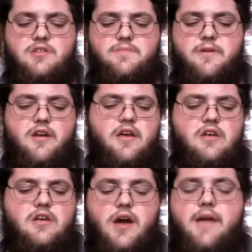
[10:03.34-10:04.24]
pretty good.
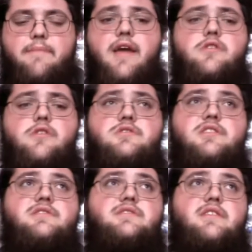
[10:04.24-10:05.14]
So I may use
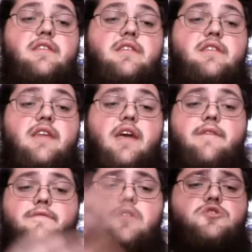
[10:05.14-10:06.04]
this in a
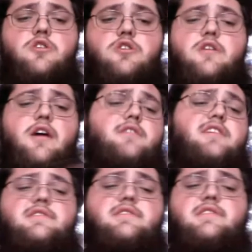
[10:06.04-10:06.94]
future
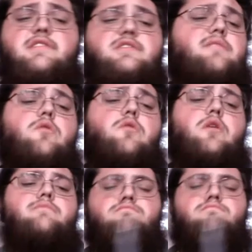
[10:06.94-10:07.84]
contest at some
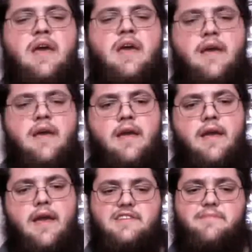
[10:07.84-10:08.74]
point
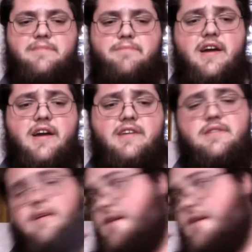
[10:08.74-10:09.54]
as a prize.